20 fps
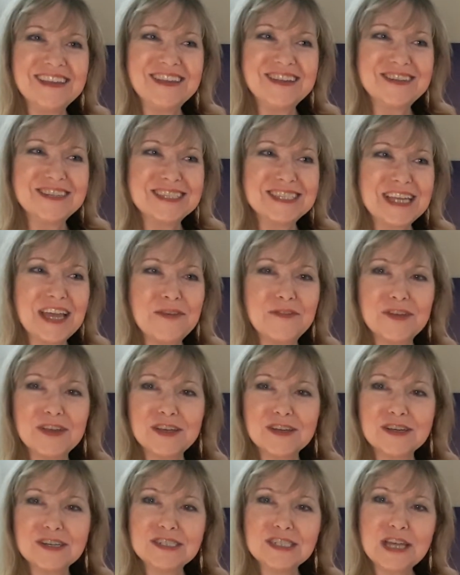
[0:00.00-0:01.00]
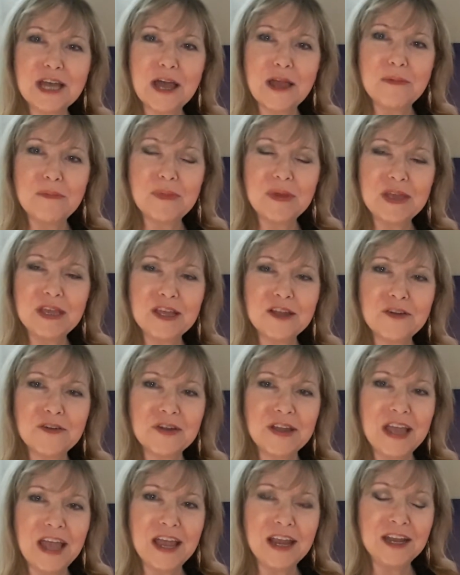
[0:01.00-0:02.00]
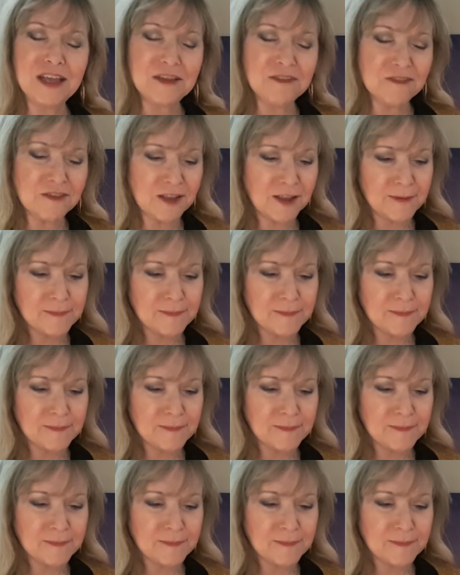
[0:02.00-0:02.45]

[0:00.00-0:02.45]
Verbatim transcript: you're just having a good time being creative